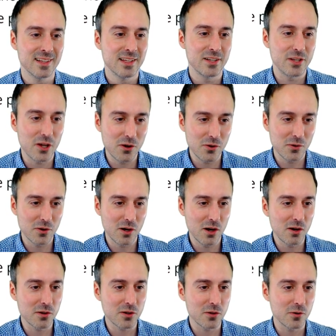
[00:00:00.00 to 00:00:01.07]
no,
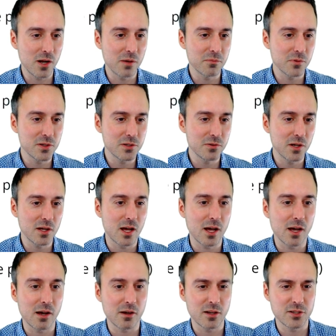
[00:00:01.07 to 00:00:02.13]
oh, Kuram, what do you want?
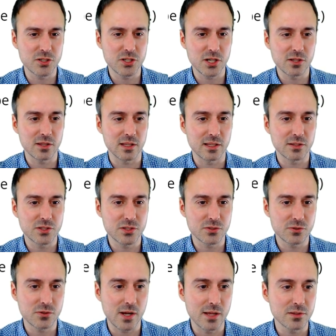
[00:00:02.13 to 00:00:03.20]
Uh, could share the
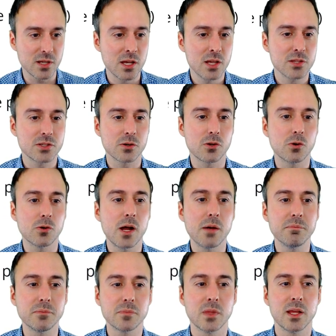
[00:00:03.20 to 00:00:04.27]
trans. So Kuram,
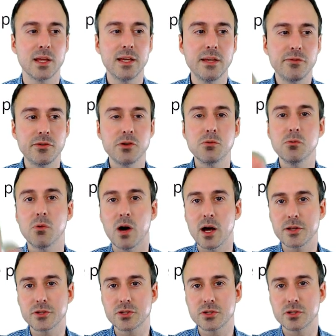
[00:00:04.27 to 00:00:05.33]
if you
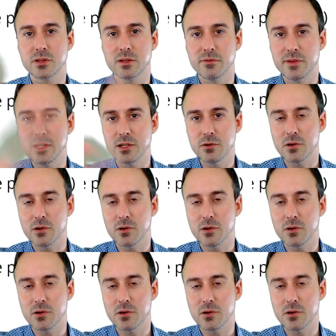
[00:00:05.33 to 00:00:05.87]
watch the video